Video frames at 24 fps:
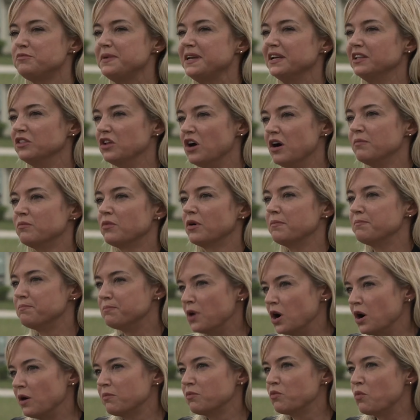be a lot more
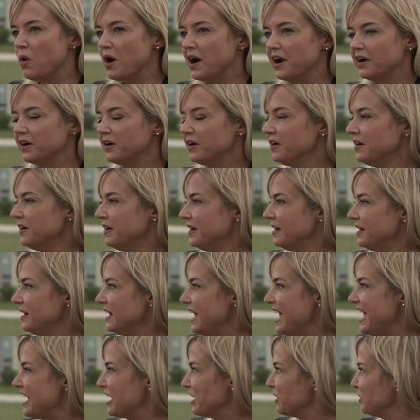barbed wire
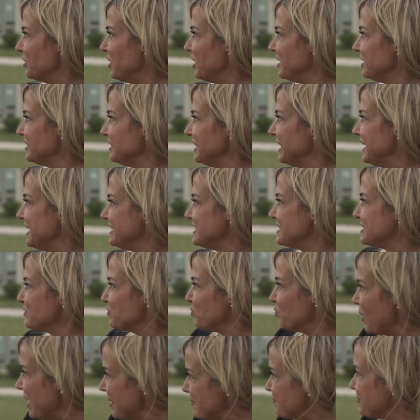and a lot less
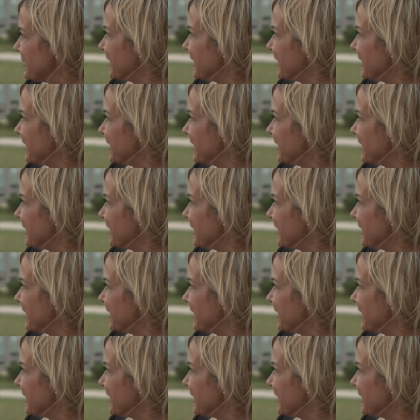white